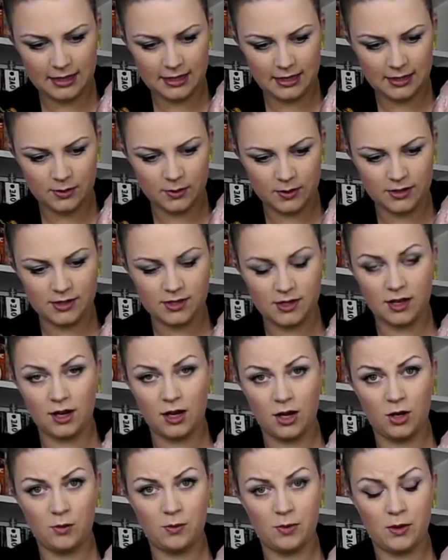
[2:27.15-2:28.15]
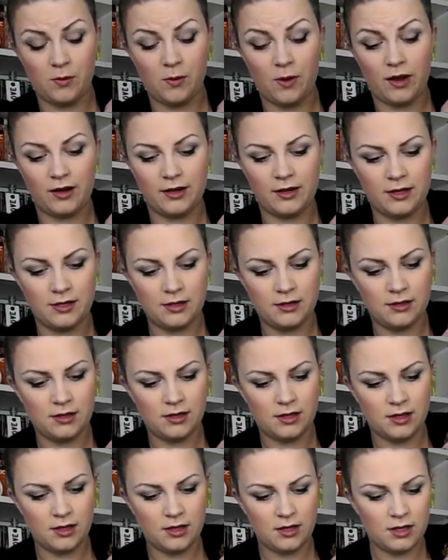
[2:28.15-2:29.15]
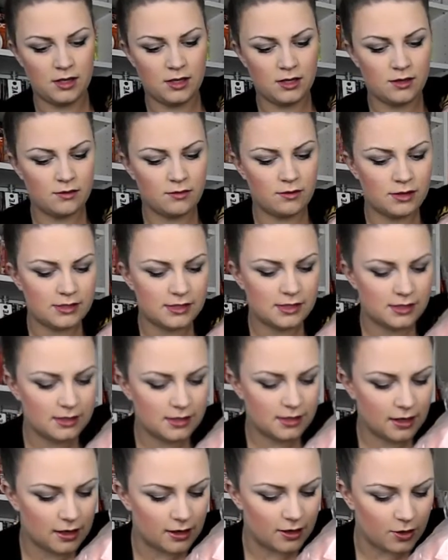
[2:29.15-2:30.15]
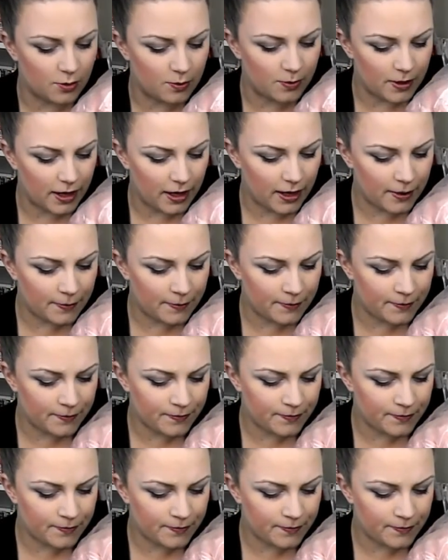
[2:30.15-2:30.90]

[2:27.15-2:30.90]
This one's the gloopy one. Resin's gloopy.